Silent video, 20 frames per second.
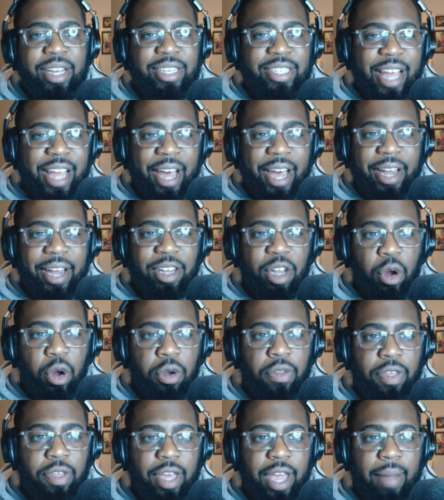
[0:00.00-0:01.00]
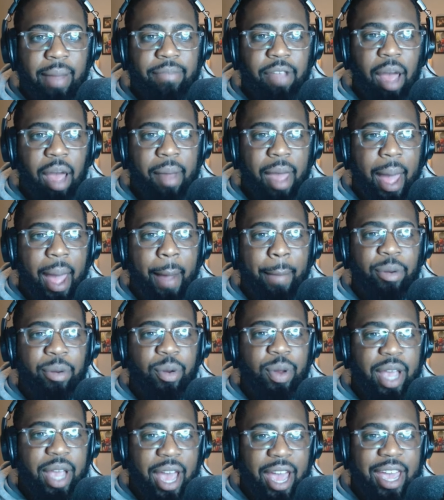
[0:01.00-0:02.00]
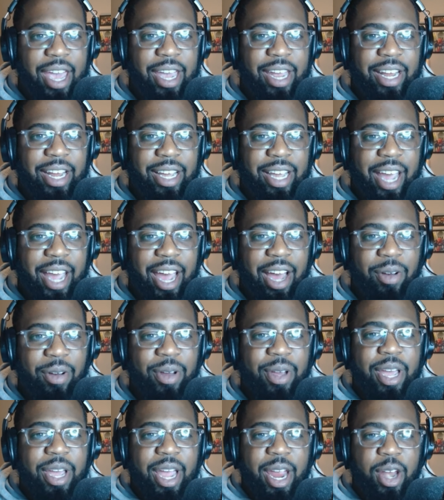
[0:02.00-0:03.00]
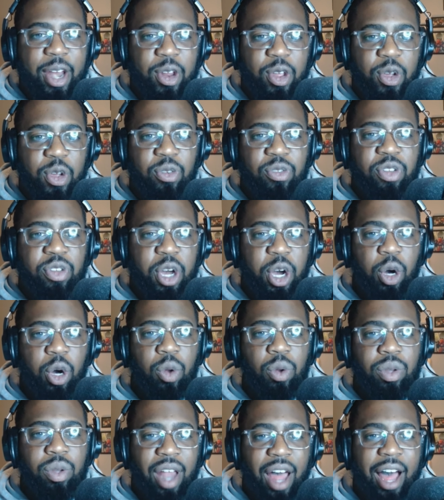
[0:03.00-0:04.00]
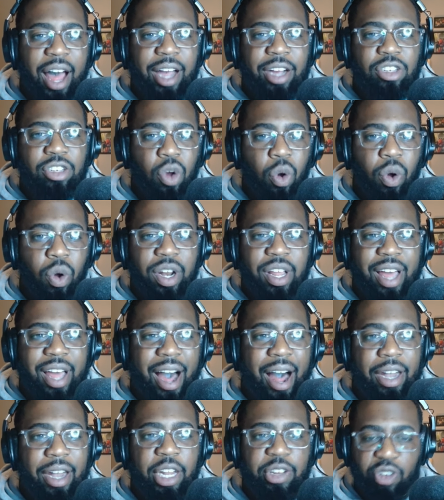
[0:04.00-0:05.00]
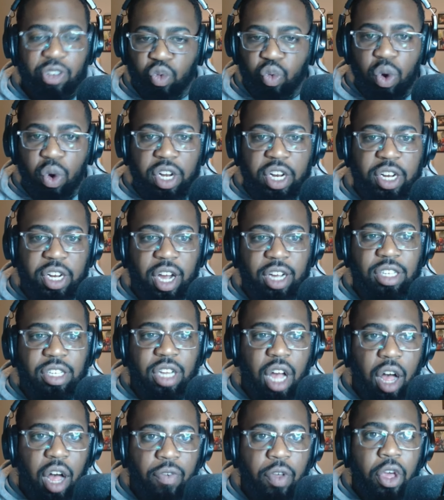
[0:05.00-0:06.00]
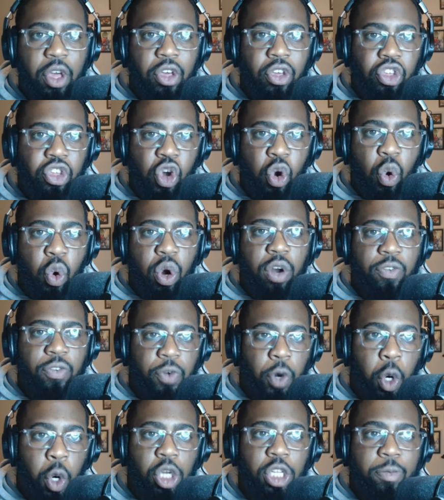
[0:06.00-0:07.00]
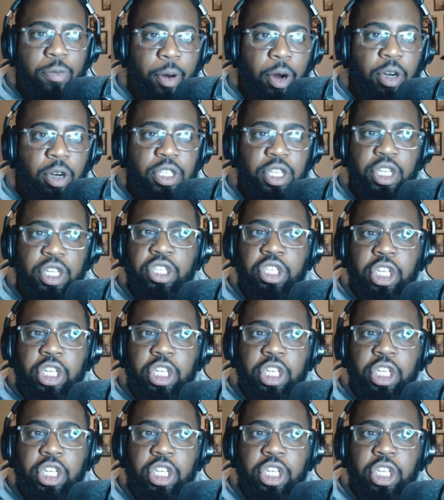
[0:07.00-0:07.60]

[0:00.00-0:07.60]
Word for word: Download the Game Time app, create an account, and use code LOCKEDONCOLLEGE for $20 off your first purchase.